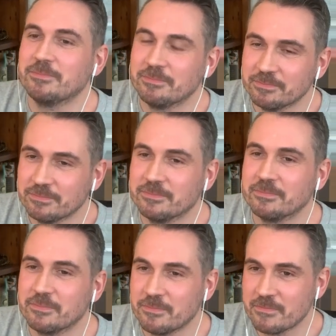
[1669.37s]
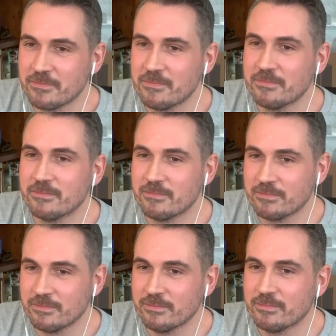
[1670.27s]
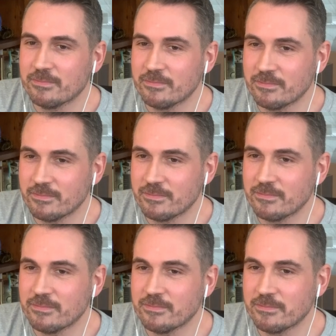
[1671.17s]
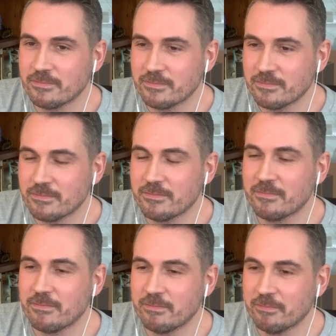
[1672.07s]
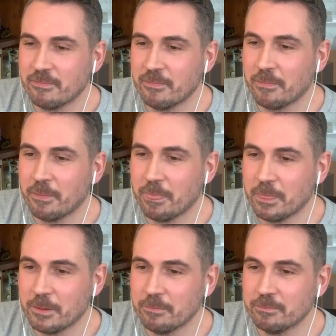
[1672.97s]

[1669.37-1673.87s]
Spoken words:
[no speech]